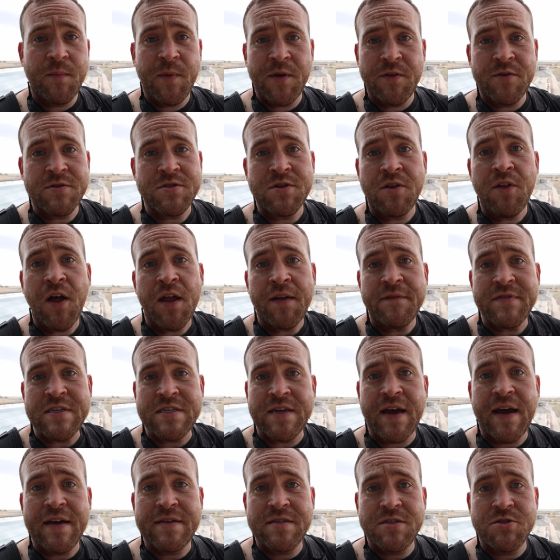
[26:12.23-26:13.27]
but there's a lot of
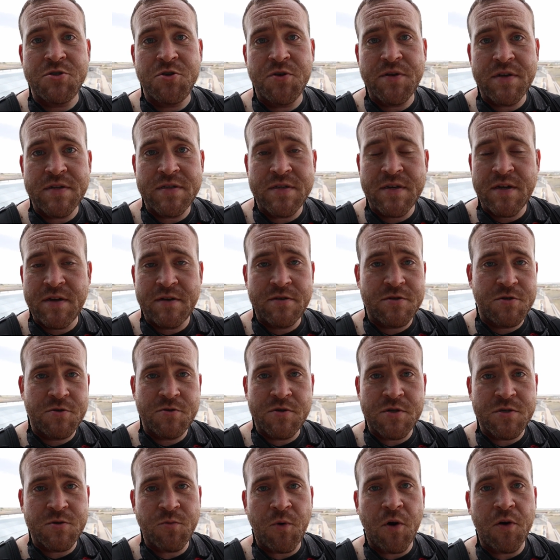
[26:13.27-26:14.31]
sights that you can see as you
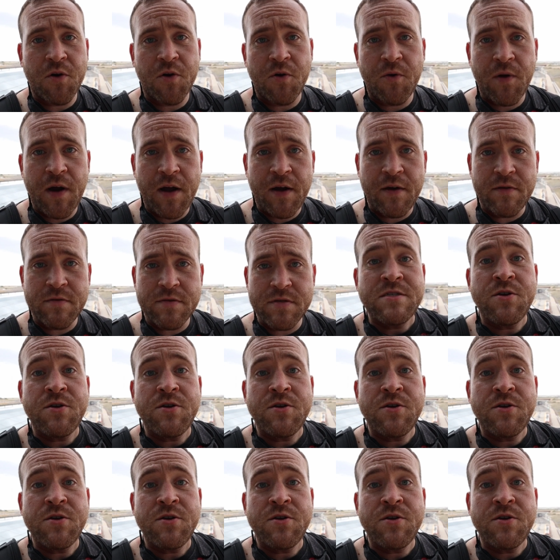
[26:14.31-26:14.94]
just walk around.